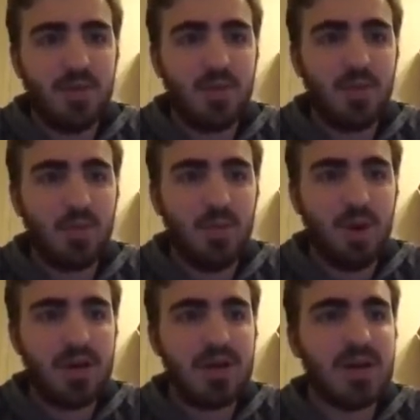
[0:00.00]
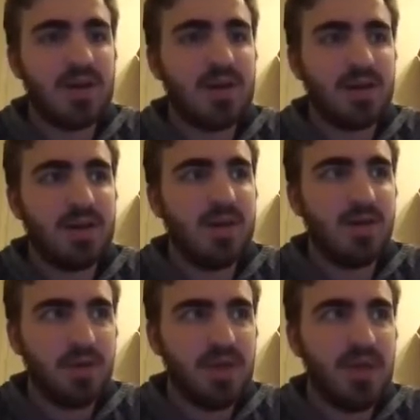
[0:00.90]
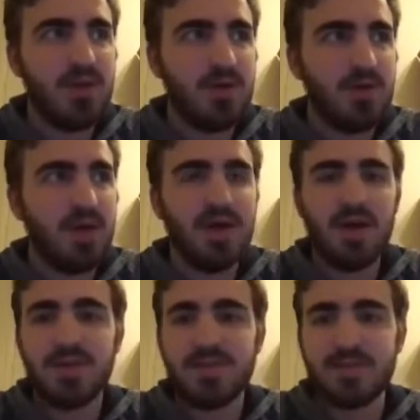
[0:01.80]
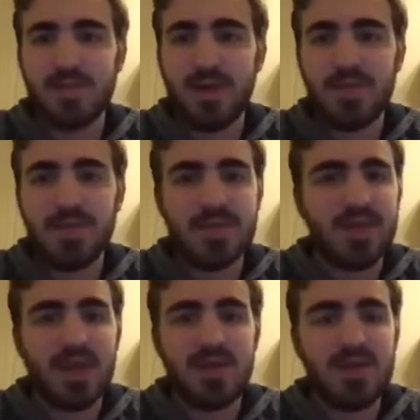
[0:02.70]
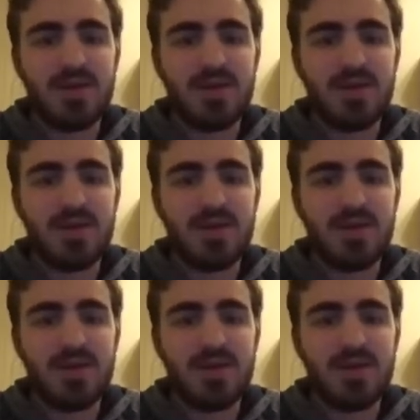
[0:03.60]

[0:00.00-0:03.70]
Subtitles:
one elite offensive lineman that